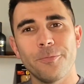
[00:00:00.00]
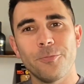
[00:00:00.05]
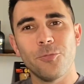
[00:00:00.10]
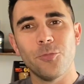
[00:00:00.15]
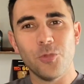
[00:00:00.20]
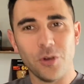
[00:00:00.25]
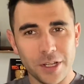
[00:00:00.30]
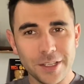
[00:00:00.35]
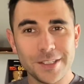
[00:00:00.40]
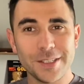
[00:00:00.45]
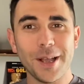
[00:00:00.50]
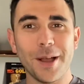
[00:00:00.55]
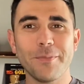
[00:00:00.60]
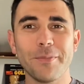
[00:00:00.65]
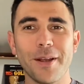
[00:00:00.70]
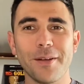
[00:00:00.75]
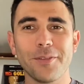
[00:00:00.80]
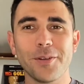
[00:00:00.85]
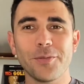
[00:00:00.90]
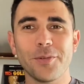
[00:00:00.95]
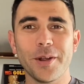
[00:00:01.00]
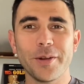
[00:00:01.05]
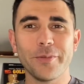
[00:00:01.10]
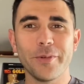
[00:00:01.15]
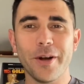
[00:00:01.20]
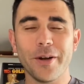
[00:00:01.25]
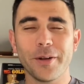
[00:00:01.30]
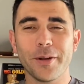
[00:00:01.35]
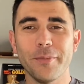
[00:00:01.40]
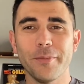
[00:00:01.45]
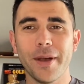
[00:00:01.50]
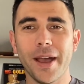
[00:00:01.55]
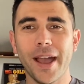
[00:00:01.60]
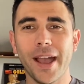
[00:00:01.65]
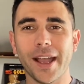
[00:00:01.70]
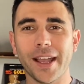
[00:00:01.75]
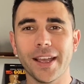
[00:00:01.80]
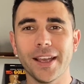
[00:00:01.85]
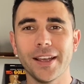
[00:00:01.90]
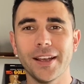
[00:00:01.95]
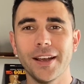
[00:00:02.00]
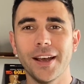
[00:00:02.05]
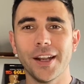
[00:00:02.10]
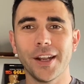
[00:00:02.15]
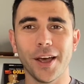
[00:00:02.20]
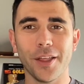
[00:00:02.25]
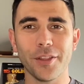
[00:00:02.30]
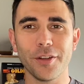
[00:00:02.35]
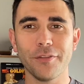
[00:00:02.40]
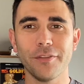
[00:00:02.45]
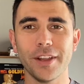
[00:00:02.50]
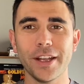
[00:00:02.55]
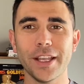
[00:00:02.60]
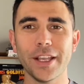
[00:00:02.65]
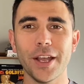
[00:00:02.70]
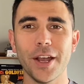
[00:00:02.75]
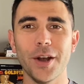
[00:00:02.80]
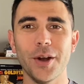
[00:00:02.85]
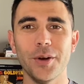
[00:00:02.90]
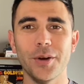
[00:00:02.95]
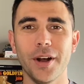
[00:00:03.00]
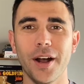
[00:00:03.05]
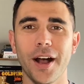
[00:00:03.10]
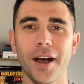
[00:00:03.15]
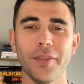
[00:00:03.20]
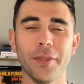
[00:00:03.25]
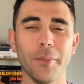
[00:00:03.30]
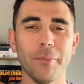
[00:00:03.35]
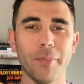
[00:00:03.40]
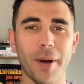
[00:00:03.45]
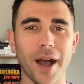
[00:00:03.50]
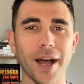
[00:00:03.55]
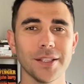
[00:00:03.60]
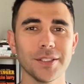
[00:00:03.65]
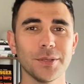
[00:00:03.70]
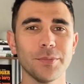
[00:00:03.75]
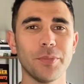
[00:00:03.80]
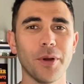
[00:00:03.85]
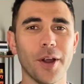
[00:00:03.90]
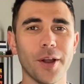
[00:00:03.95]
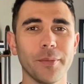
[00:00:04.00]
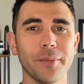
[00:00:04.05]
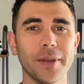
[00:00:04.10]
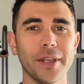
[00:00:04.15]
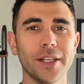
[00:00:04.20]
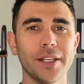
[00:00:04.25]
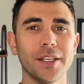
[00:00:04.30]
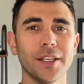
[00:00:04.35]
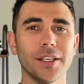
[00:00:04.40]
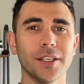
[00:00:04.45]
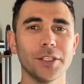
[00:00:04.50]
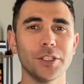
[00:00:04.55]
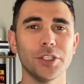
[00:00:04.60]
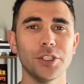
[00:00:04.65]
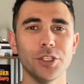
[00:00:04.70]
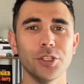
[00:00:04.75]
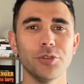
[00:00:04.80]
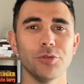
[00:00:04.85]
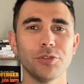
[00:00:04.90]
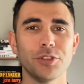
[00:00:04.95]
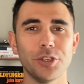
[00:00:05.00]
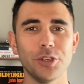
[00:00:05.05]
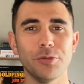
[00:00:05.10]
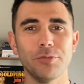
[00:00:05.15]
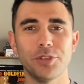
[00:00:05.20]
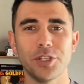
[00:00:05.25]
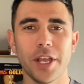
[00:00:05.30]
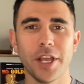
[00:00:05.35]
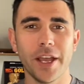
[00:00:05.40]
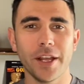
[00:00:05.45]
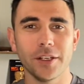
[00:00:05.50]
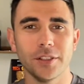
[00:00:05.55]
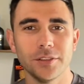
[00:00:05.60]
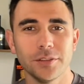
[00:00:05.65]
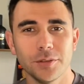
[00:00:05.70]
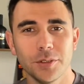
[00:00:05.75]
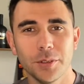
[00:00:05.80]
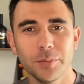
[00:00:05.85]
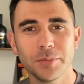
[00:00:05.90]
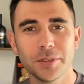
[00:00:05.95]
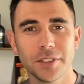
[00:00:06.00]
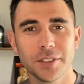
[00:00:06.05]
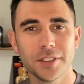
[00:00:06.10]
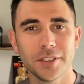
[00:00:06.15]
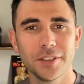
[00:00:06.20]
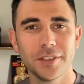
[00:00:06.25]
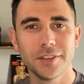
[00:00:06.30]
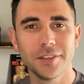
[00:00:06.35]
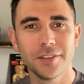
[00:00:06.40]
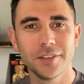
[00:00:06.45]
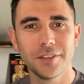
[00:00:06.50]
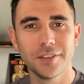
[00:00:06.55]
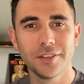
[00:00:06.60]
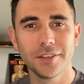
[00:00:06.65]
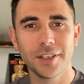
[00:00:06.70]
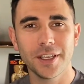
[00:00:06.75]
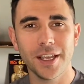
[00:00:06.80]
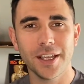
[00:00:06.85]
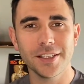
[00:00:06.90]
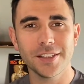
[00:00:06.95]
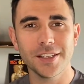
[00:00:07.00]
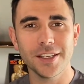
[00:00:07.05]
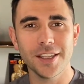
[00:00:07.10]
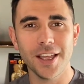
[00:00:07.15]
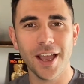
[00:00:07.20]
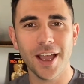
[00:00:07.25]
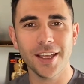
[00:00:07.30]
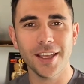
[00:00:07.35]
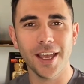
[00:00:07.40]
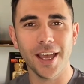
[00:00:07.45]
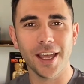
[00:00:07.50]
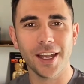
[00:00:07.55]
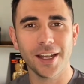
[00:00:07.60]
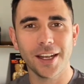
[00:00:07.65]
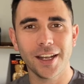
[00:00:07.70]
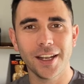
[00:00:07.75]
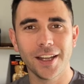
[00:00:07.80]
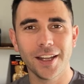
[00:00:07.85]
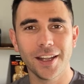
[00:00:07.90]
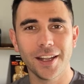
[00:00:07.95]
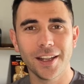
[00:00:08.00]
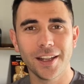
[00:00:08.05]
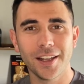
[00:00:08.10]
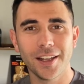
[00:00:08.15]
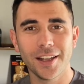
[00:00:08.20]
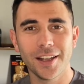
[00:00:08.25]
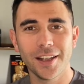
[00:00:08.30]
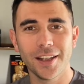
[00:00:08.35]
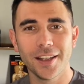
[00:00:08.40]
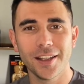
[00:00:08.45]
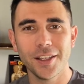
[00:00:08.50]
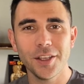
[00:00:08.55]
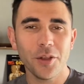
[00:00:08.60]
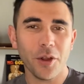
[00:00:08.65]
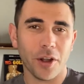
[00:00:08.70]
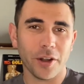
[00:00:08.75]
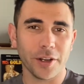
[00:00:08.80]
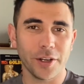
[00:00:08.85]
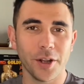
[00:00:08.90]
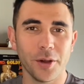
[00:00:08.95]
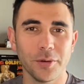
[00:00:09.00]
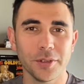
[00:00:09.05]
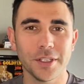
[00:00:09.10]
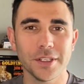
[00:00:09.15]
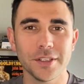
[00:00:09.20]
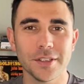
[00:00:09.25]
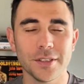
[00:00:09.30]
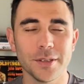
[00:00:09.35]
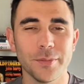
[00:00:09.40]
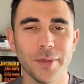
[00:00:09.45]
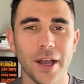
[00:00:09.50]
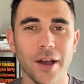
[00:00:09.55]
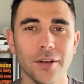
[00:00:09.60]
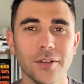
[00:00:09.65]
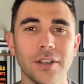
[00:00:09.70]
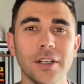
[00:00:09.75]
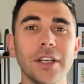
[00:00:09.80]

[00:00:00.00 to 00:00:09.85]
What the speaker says: What's up, everyone? Welcome back. Another video on the Bonds Apartment YouTube channel. Whoops, can't see that yet. You already know what this is about.